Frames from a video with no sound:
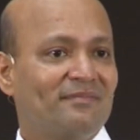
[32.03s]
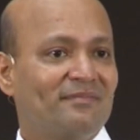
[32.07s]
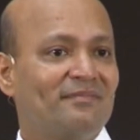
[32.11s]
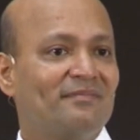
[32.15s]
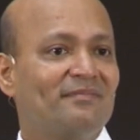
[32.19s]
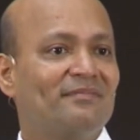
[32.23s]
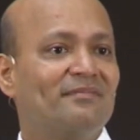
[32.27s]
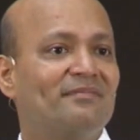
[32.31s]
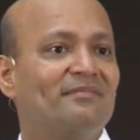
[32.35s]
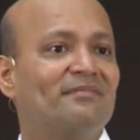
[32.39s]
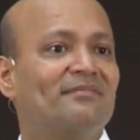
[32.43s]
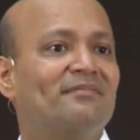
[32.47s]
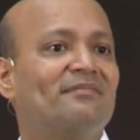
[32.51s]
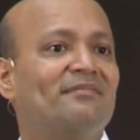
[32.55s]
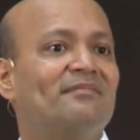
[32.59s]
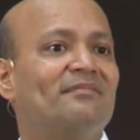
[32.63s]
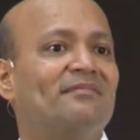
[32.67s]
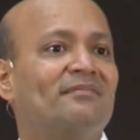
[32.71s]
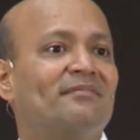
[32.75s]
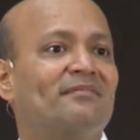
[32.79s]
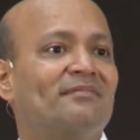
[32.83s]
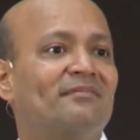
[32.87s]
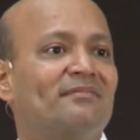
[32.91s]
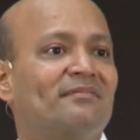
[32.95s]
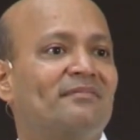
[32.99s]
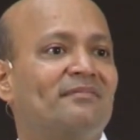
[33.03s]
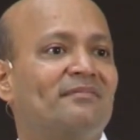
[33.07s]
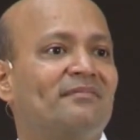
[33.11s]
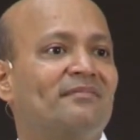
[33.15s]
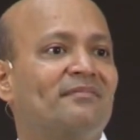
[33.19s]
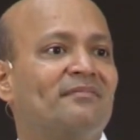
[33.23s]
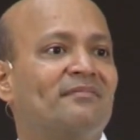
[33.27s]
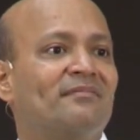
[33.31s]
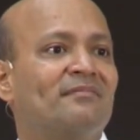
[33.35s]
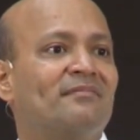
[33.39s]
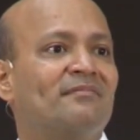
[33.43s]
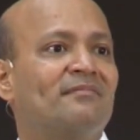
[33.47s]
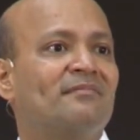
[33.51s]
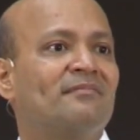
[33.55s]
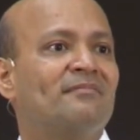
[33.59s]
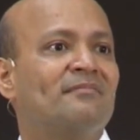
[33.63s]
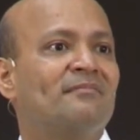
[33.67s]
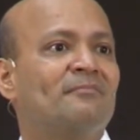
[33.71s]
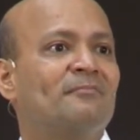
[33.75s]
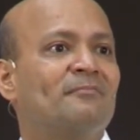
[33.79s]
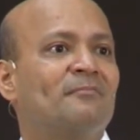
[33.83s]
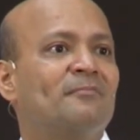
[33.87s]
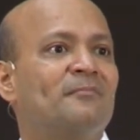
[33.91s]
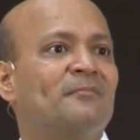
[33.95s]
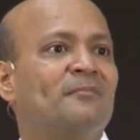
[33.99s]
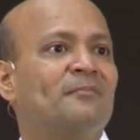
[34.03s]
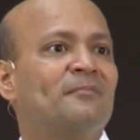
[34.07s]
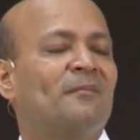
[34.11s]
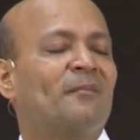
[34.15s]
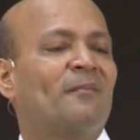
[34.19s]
[no speech]